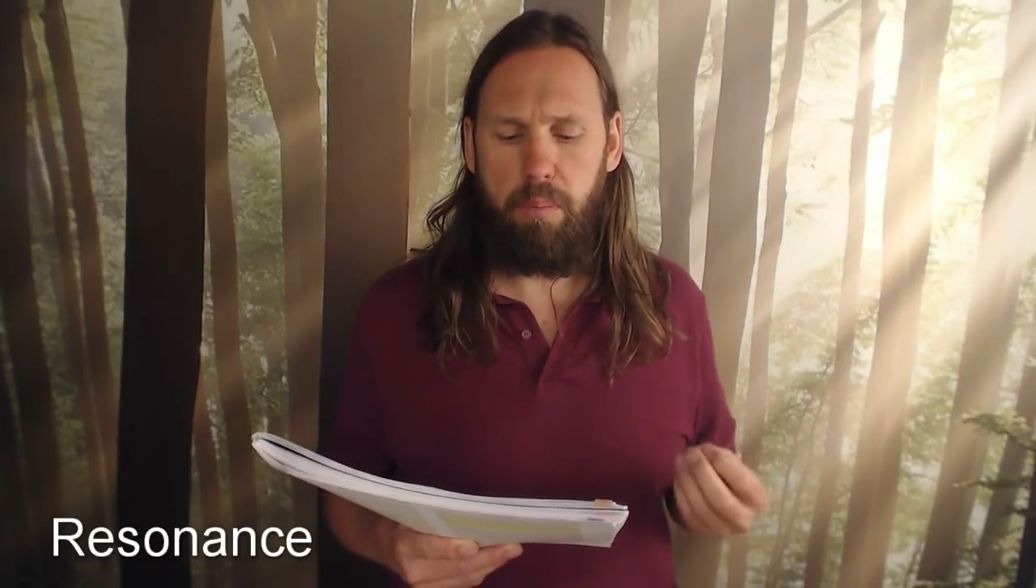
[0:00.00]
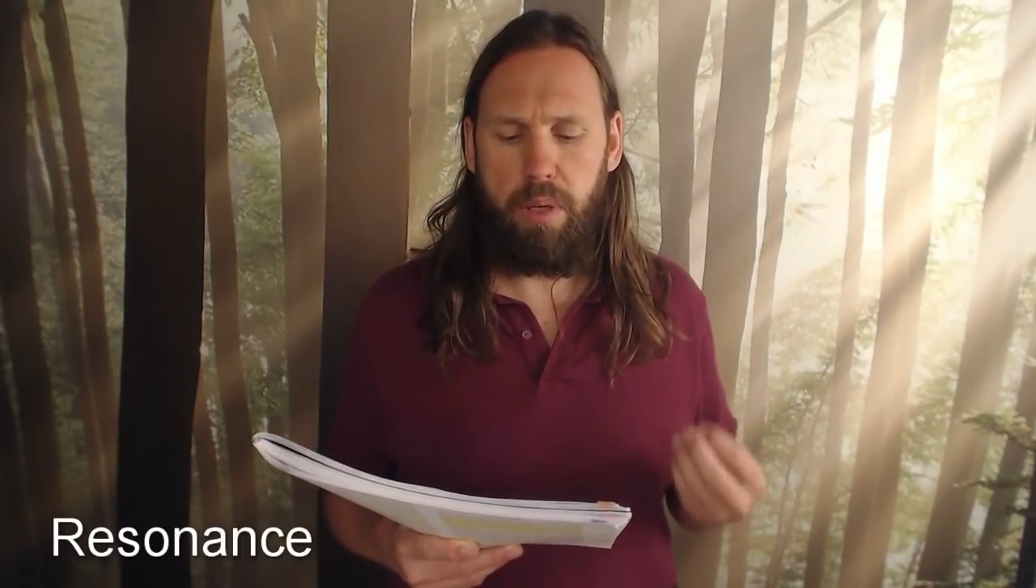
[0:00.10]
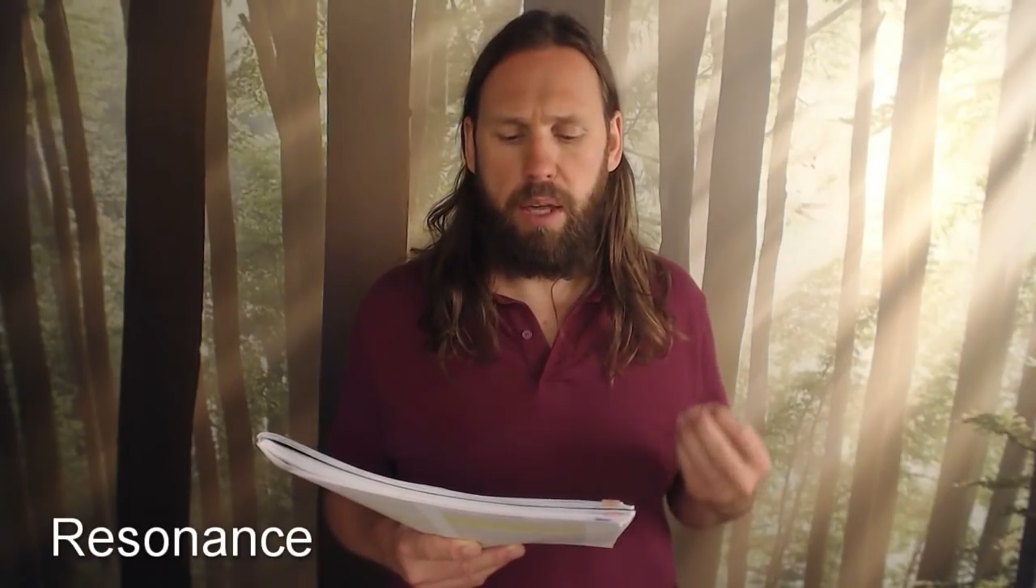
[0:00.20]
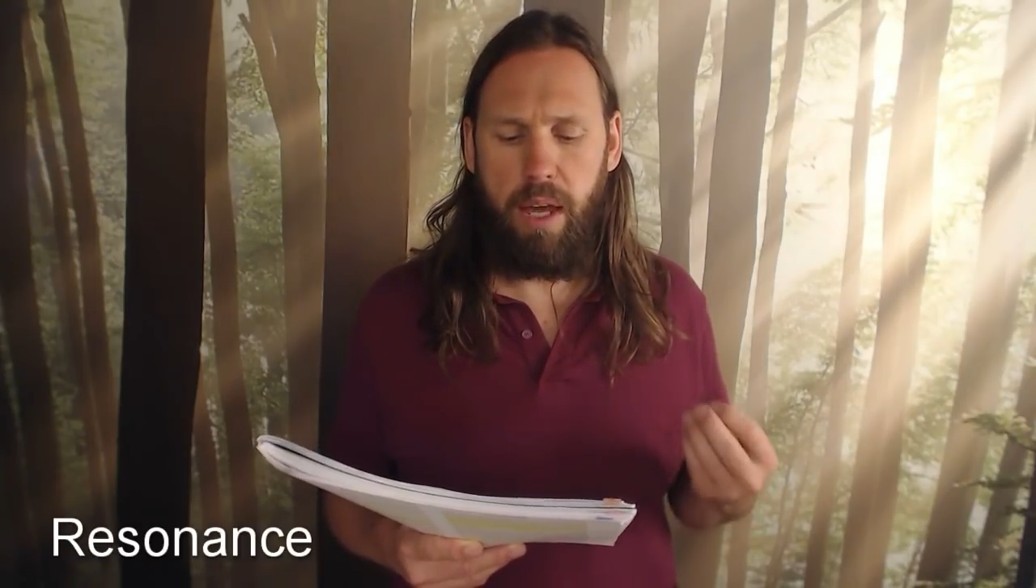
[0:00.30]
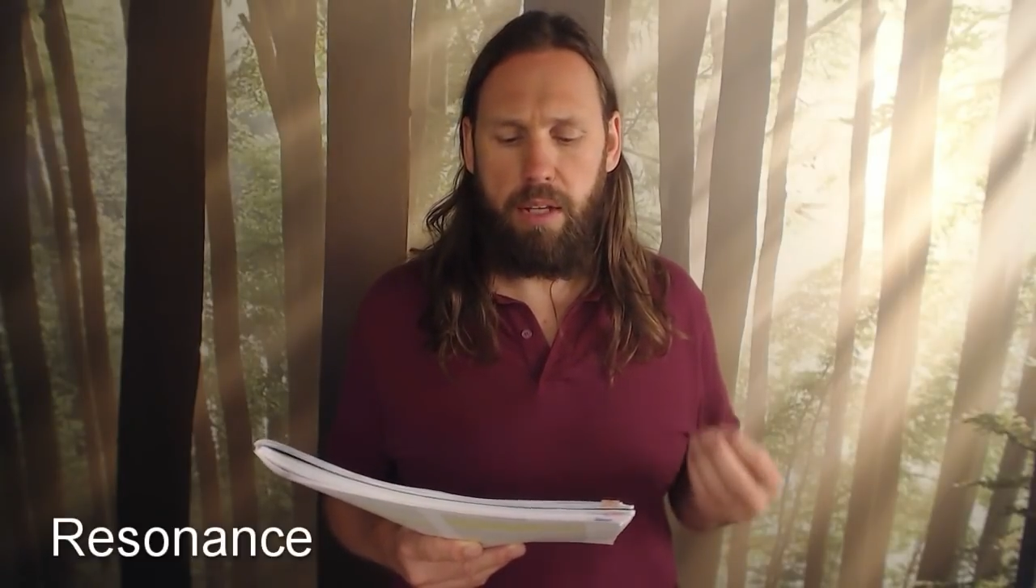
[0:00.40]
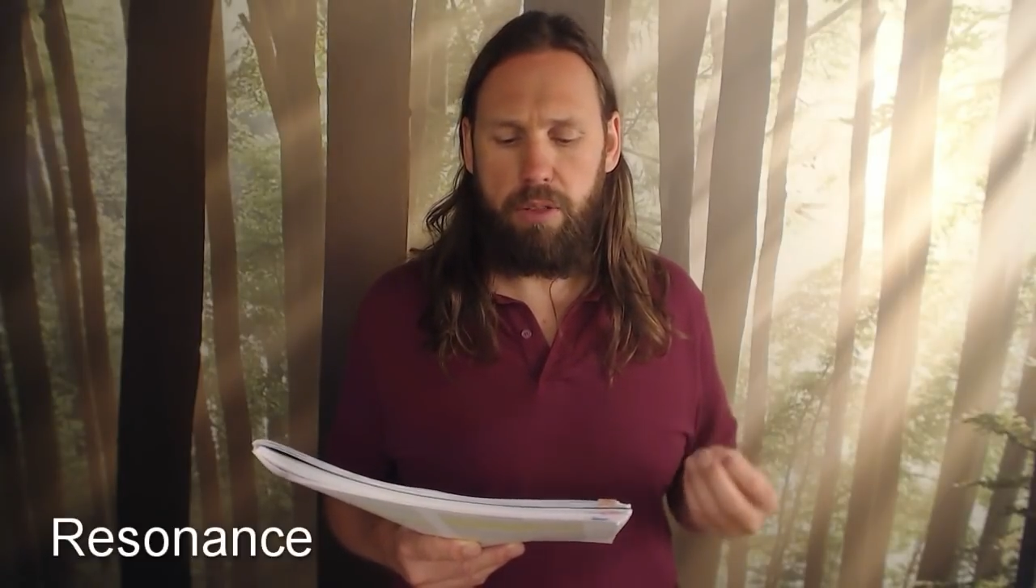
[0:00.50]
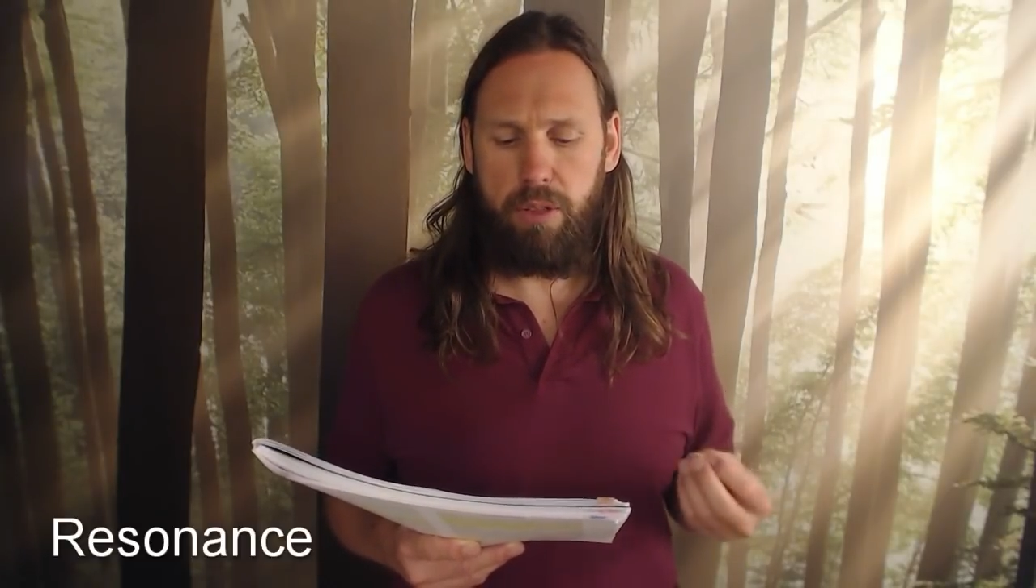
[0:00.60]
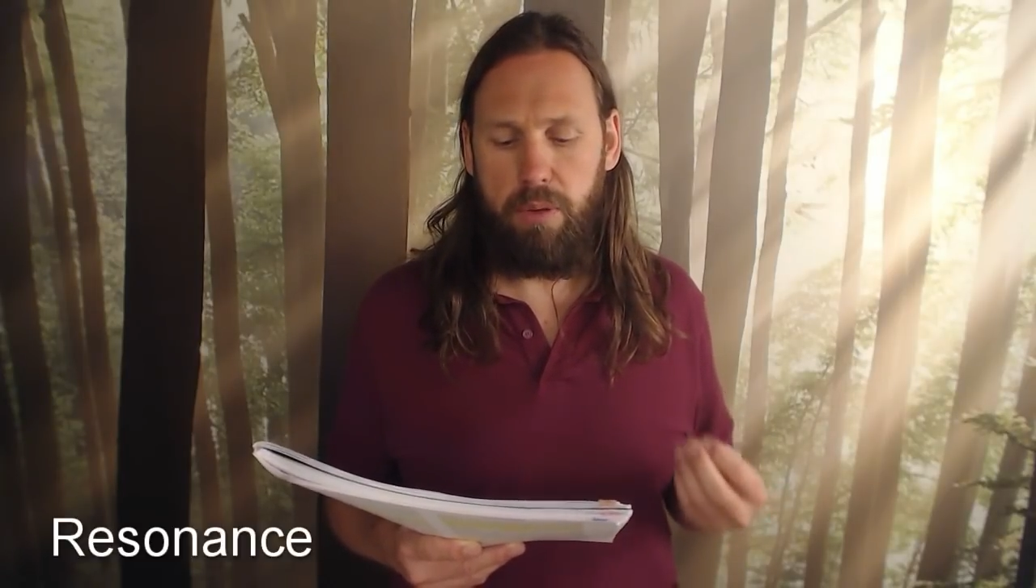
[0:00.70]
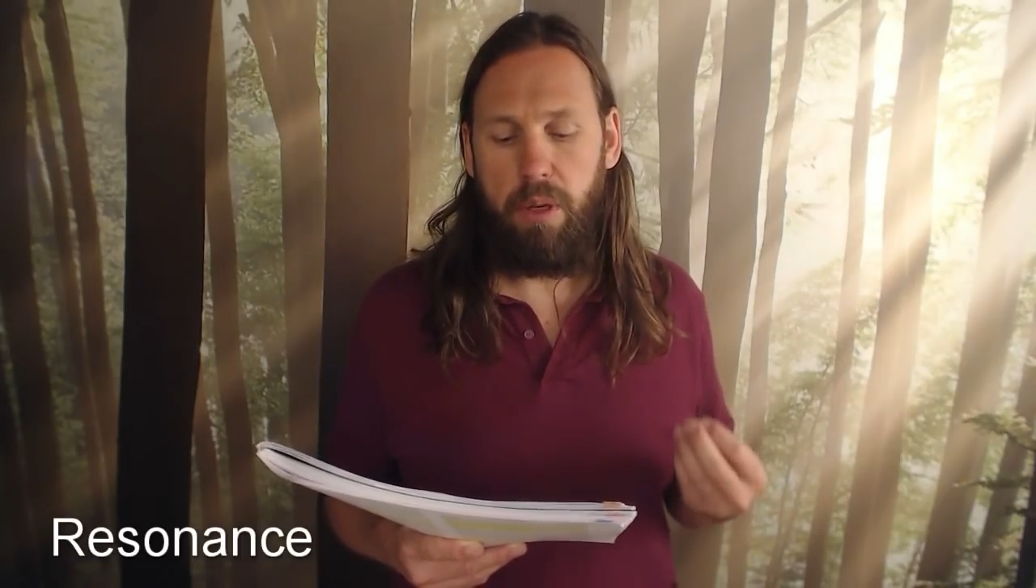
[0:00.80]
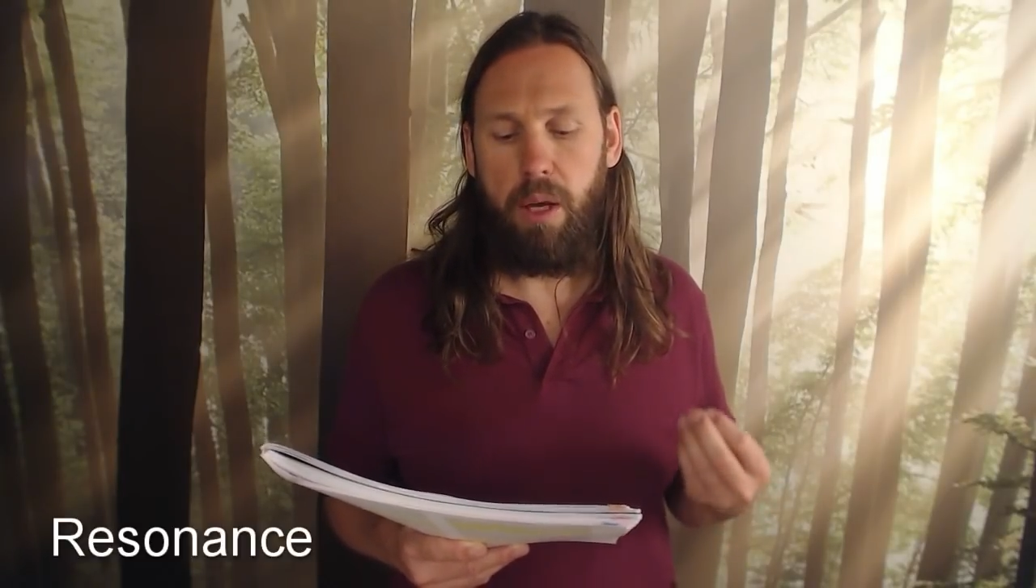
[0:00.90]
began
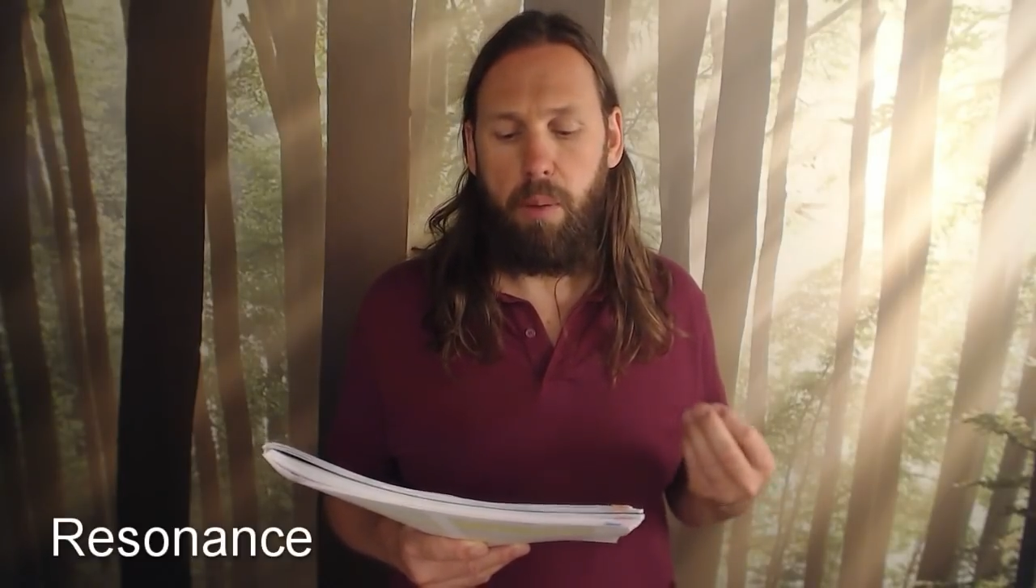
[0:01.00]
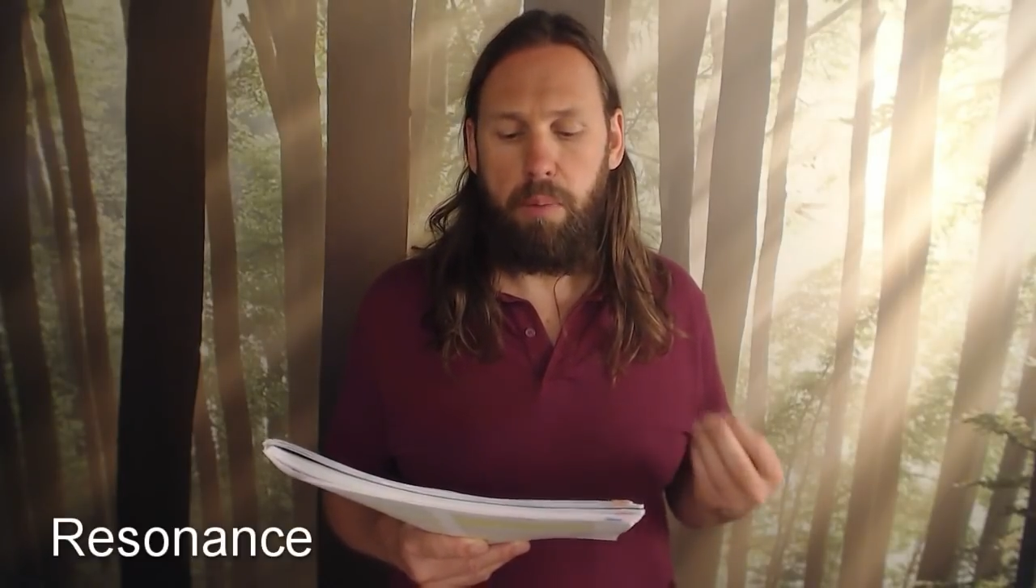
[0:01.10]
to